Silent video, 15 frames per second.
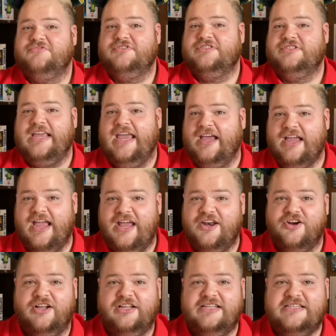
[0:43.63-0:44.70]
take a
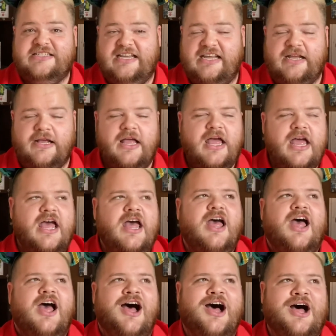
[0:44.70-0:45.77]
gander and let's see.
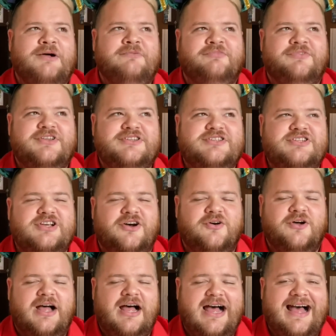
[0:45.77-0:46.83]
Um,
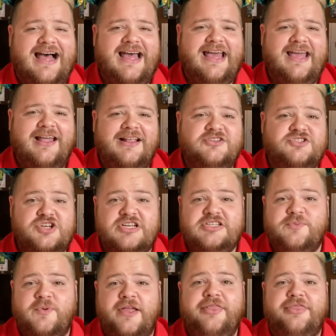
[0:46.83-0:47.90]
so I just
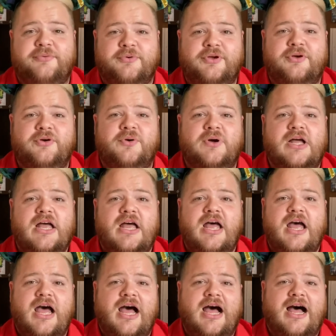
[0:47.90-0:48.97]
went through,
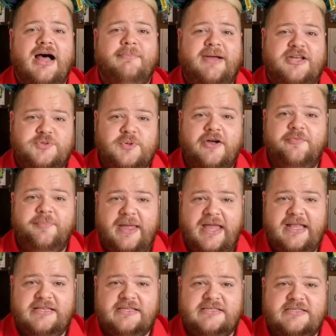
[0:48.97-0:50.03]
uh, my 12
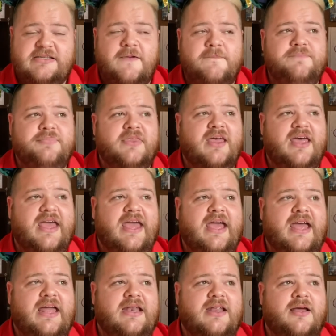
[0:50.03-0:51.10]
pins
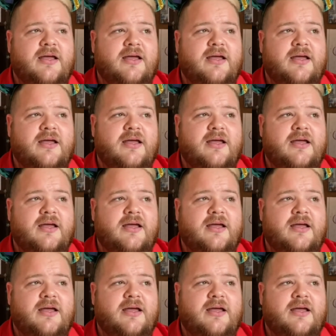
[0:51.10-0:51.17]
and